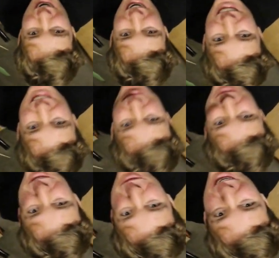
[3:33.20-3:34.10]
really
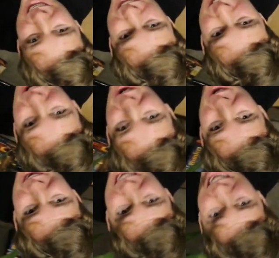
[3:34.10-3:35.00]
seem to
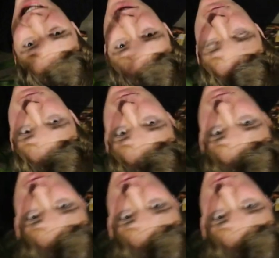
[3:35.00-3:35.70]
enjoy it.